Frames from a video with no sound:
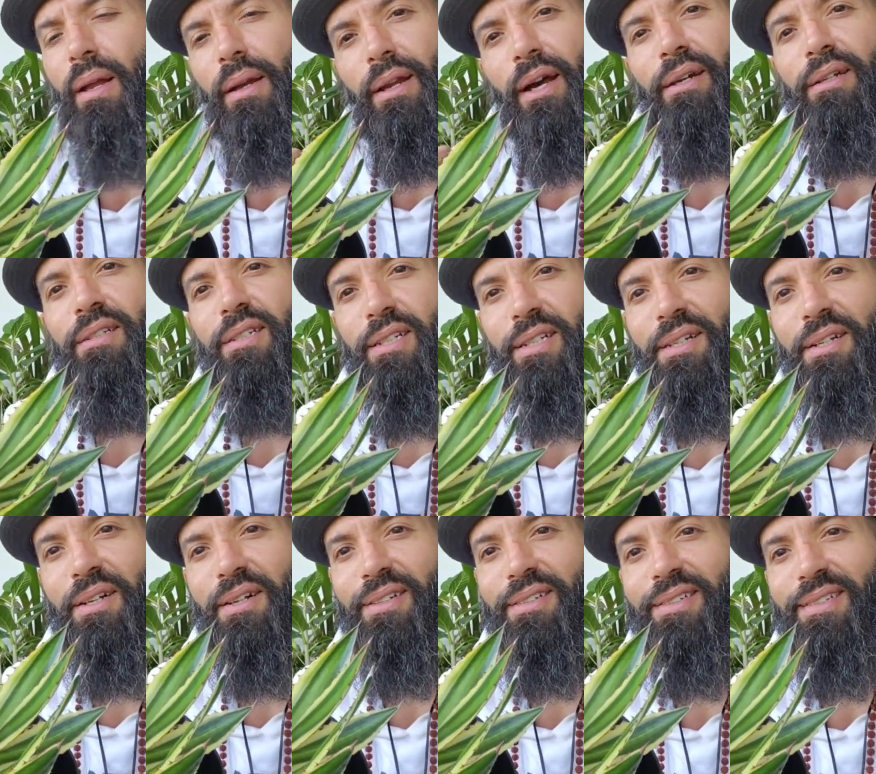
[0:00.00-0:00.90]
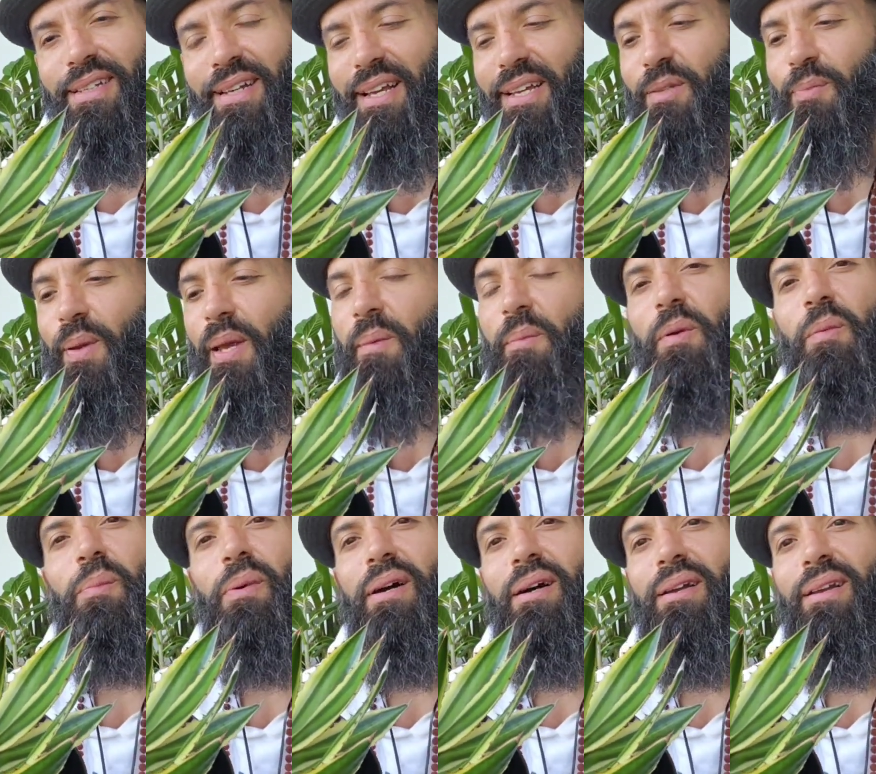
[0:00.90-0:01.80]
Not as clear as today's paper,
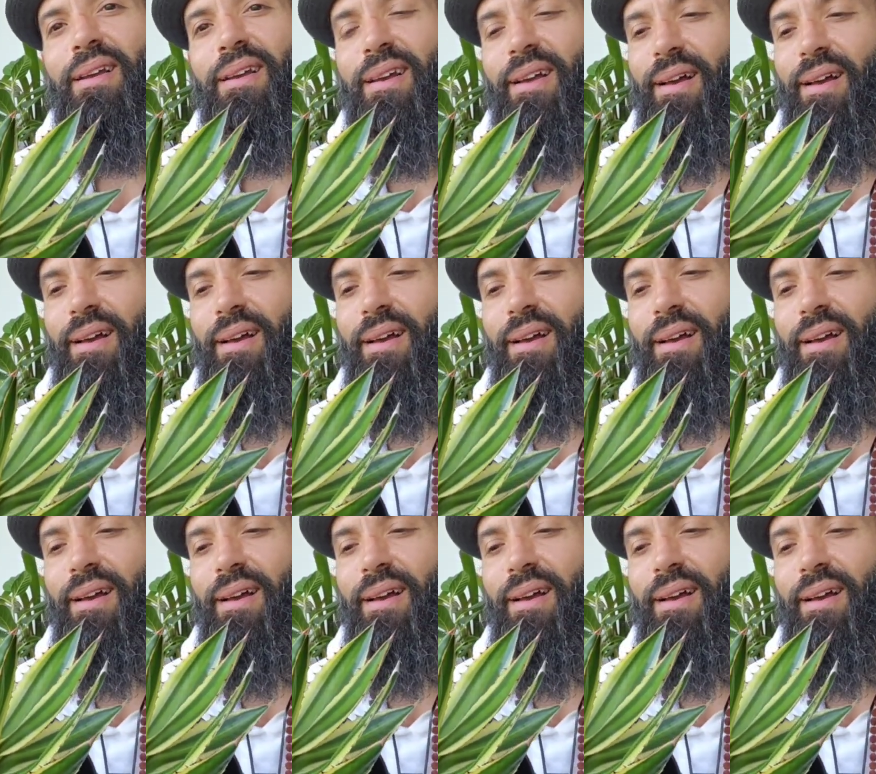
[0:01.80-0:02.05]
but